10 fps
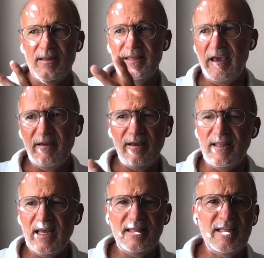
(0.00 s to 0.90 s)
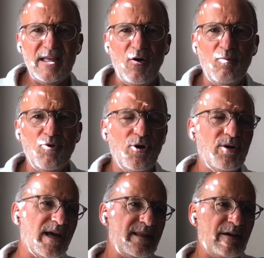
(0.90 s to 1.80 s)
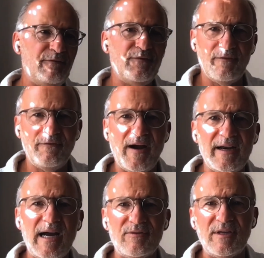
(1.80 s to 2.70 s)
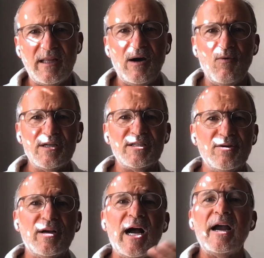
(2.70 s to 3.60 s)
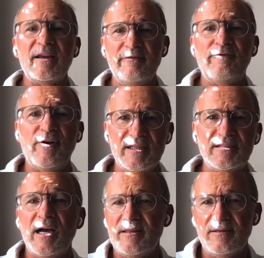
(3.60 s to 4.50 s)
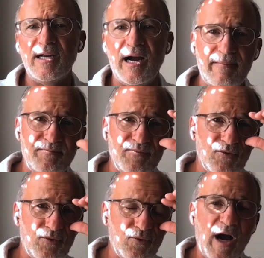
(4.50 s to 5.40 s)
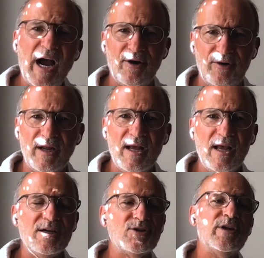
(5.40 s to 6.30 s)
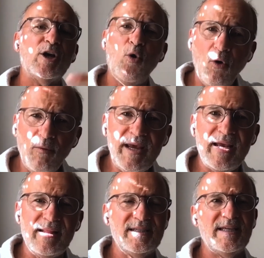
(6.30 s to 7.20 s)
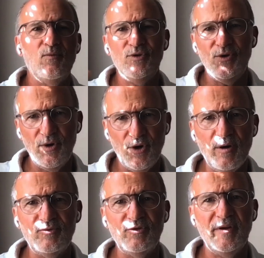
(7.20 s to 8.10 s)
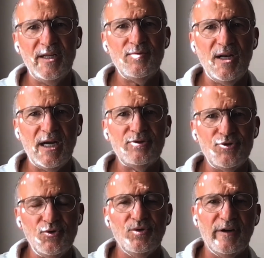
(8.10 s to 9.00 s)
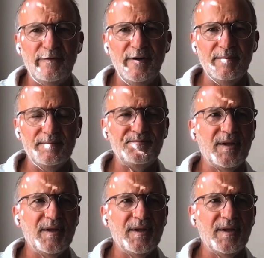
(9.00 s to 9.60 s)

They, they did their homework and they f- find out that I was the guy in France at the time to hire. So they call me and they say, would you want to come to Venezuela to shoot our film?